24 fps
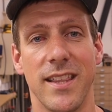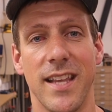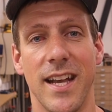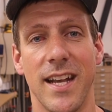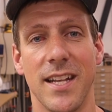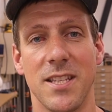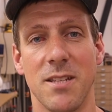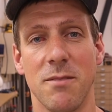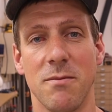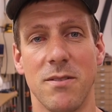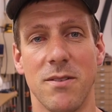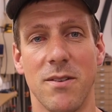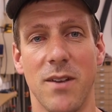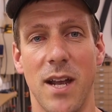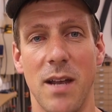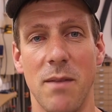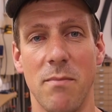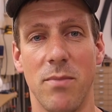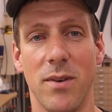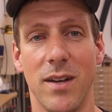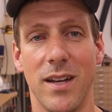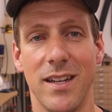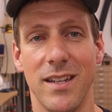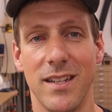that
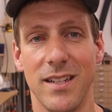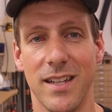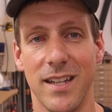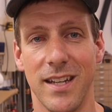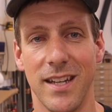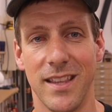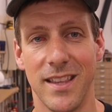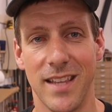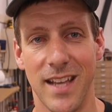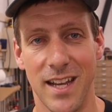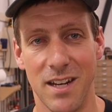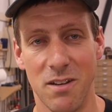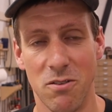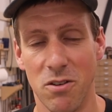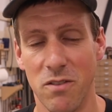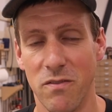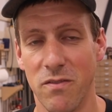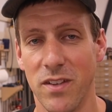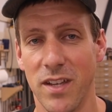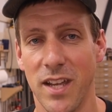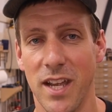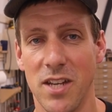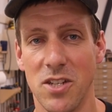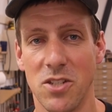subscribe button and hit that
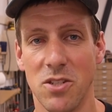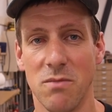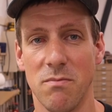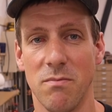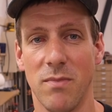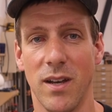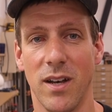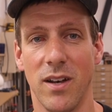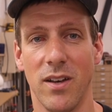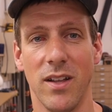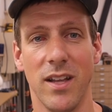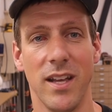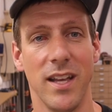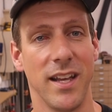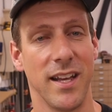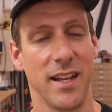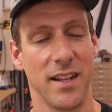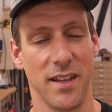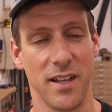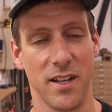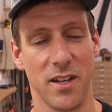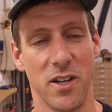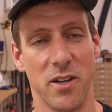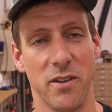notification bell.
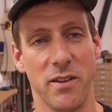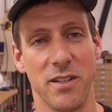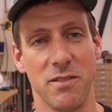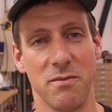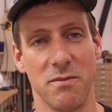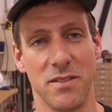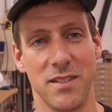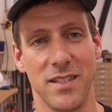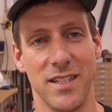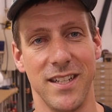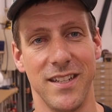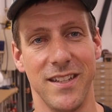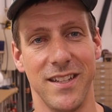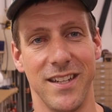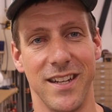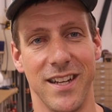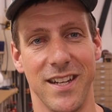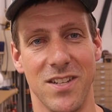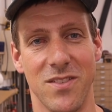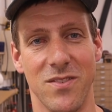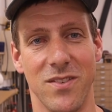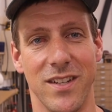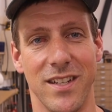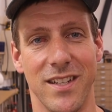And like always, we'll see you in the
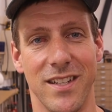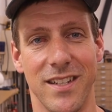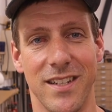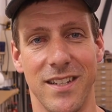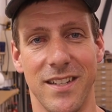next one.